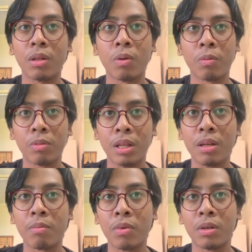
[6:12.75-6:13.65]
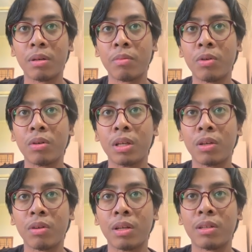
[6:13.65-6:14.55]
obtain a more
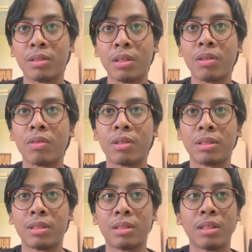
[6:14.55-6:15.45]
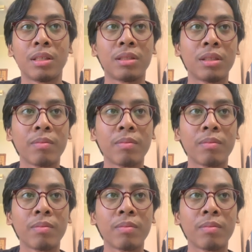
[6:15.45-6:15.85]
accurate result on resistance.